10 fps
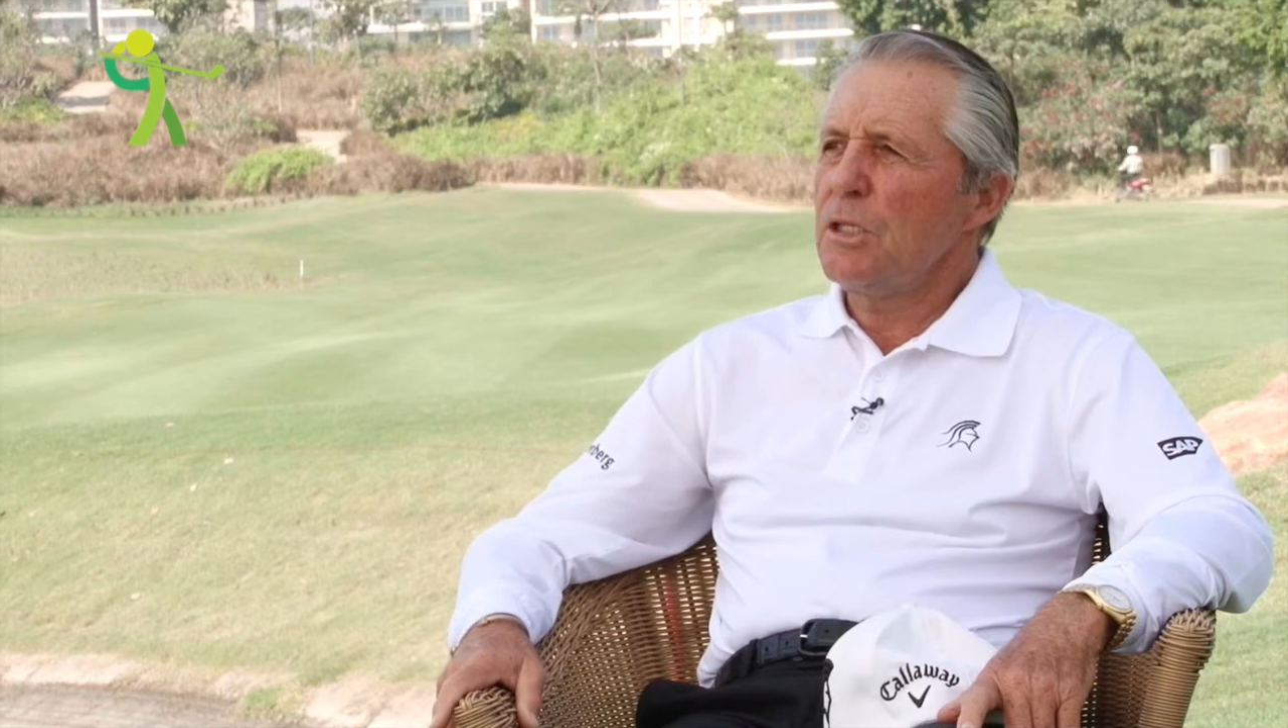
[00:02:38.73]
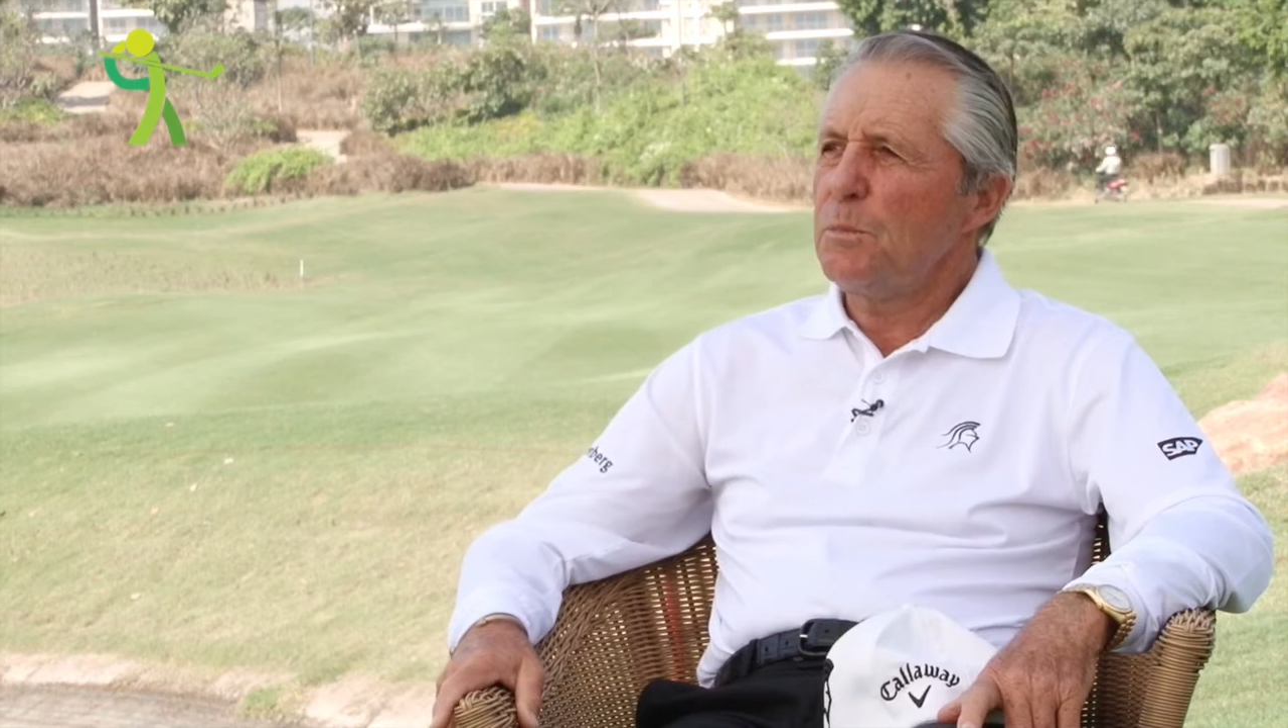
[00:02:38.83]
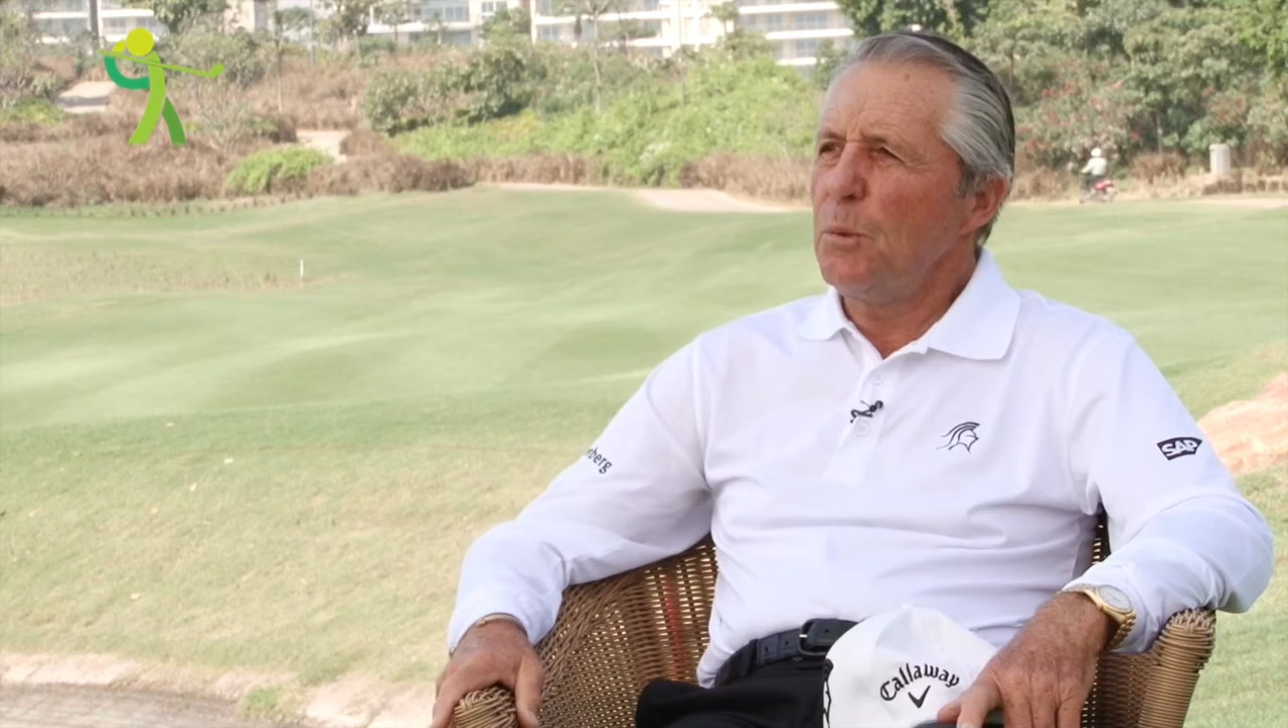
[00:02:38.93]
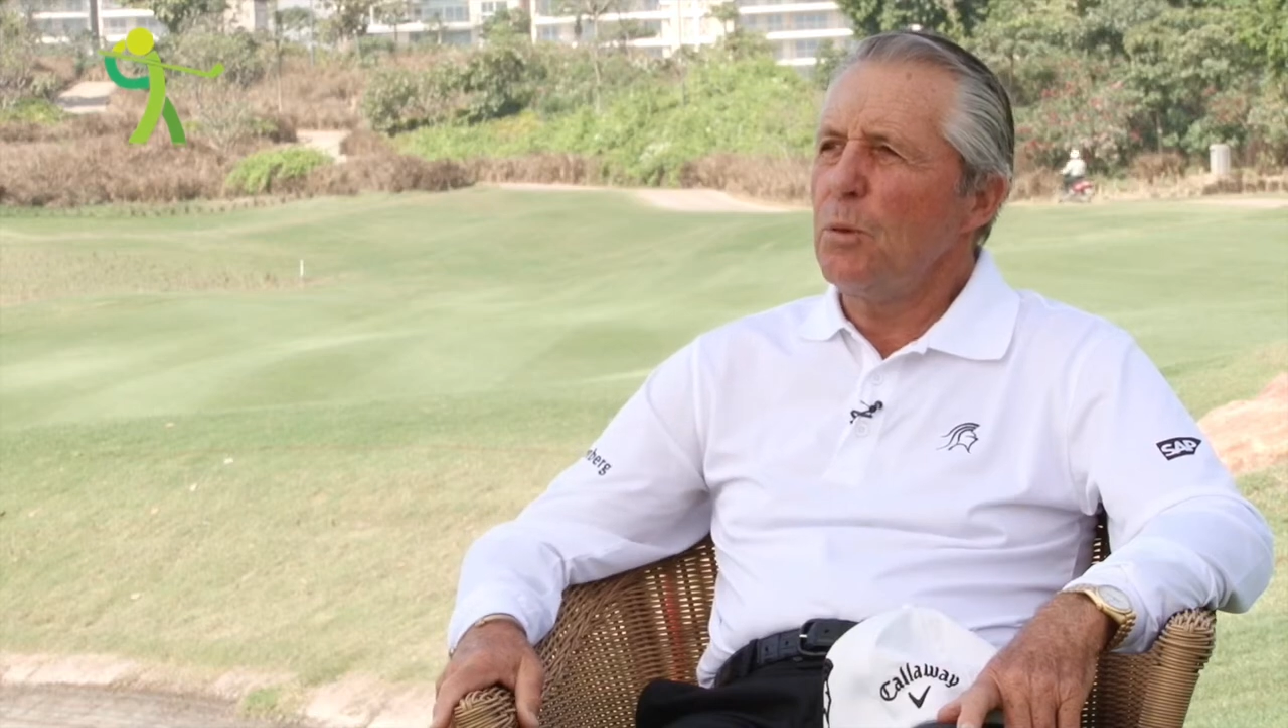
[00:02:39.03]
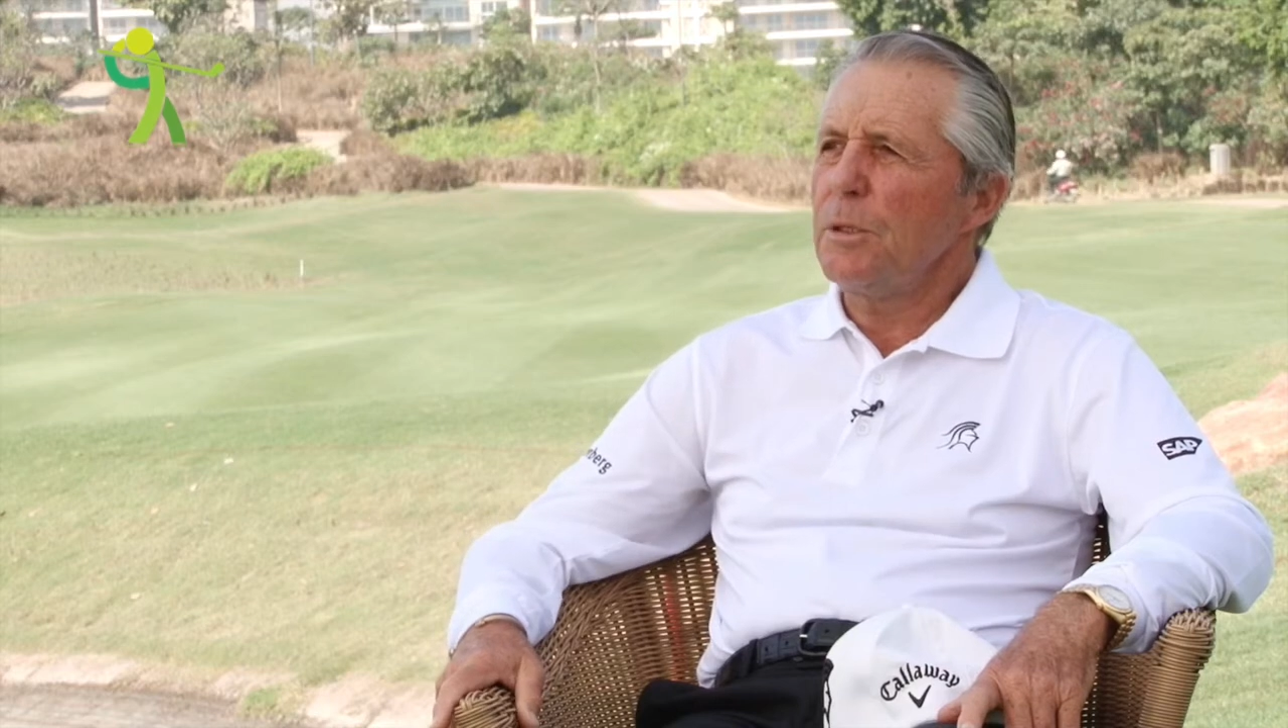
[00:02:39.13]

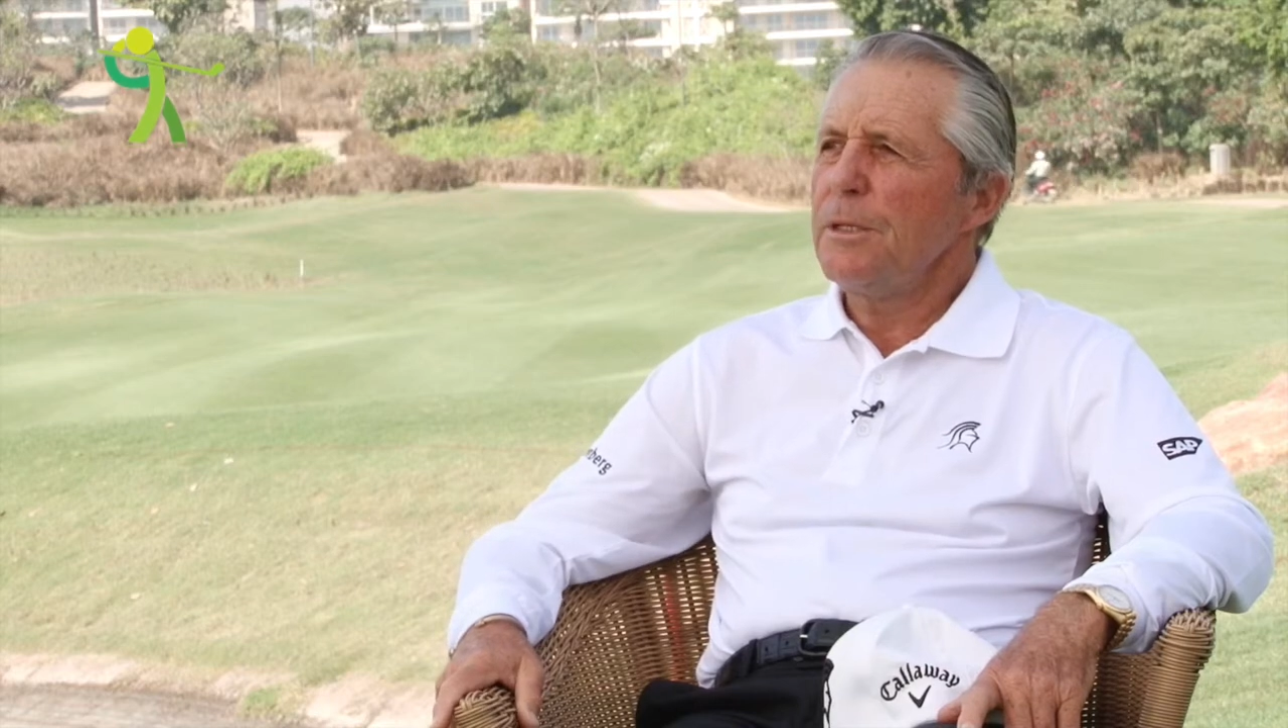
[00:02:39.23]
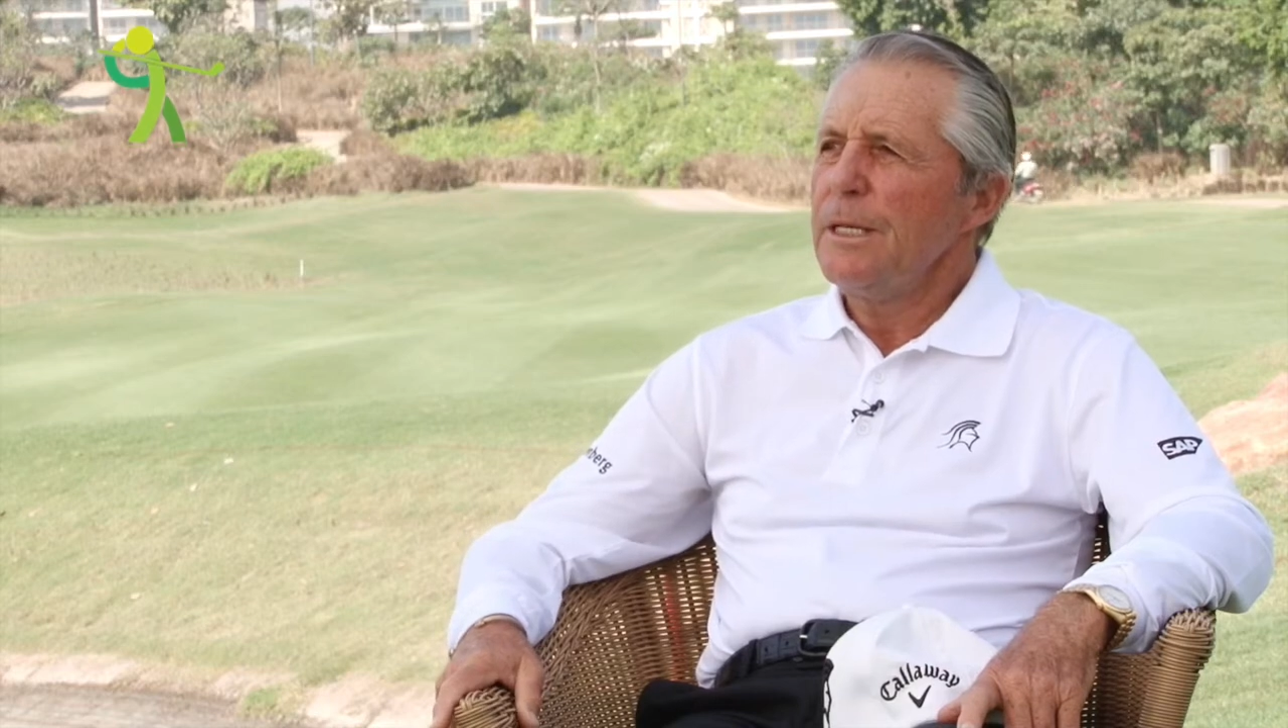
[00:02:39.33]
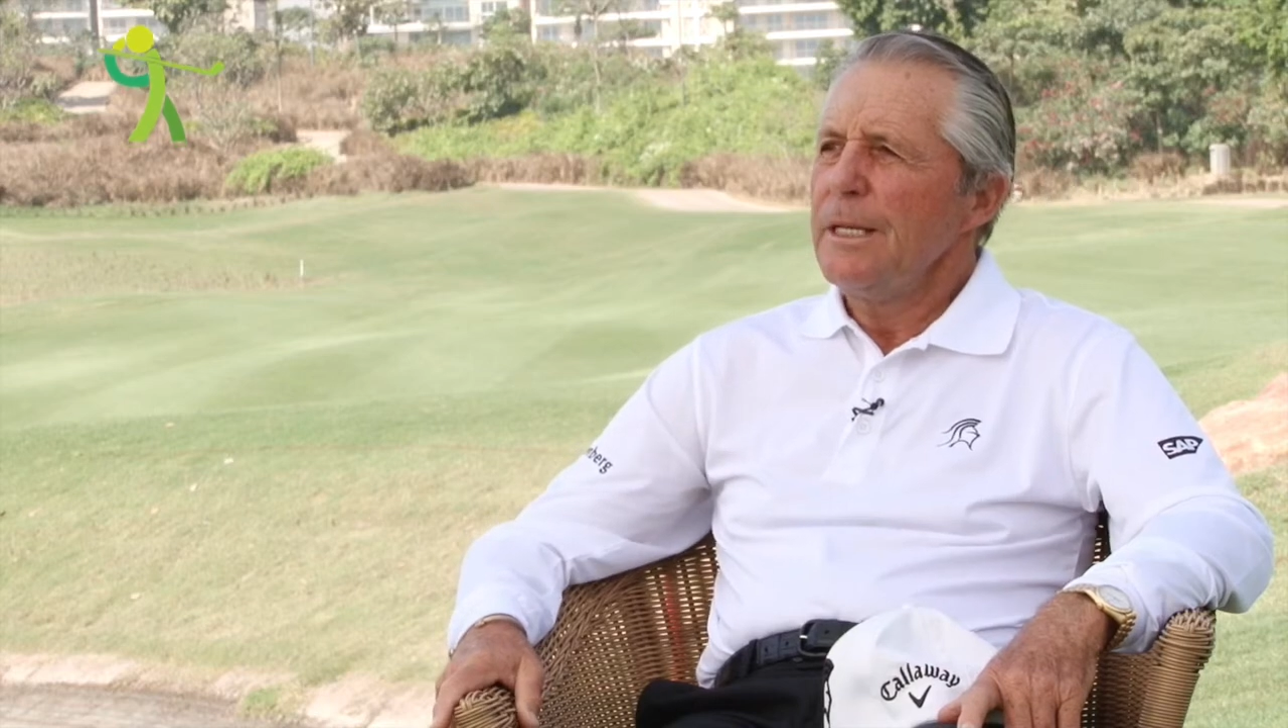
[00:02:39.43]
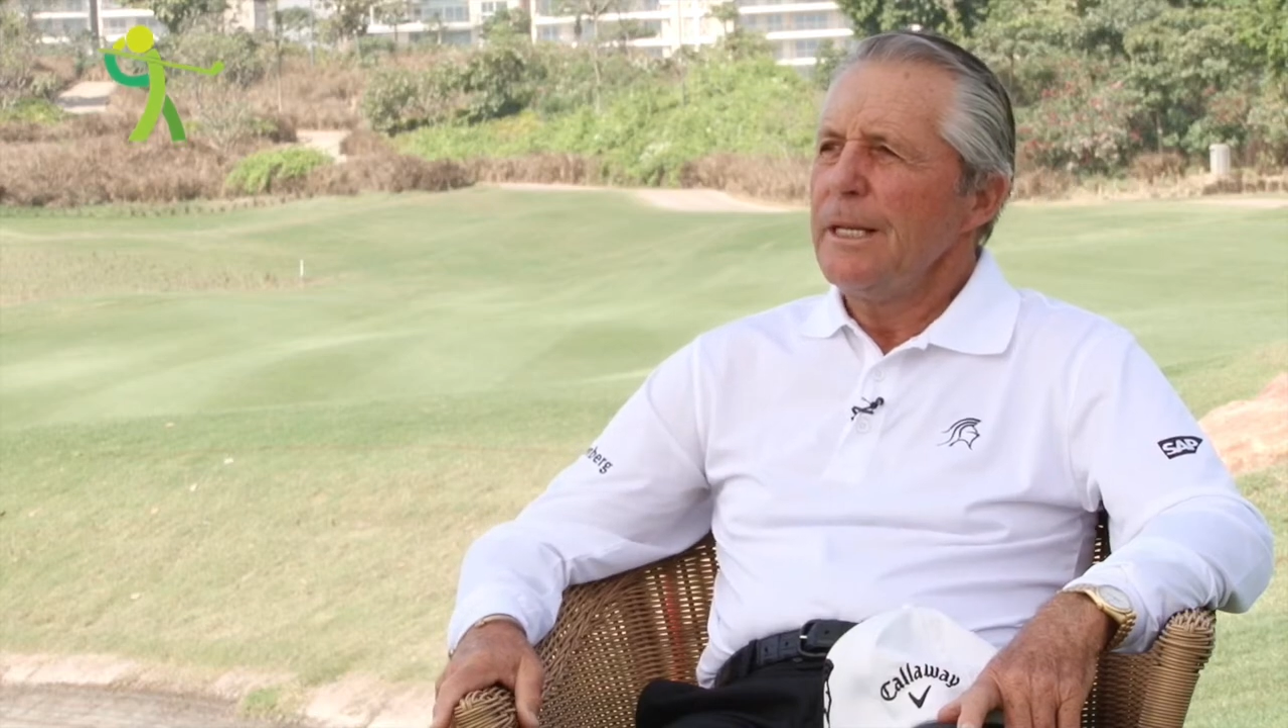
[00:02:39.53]
sport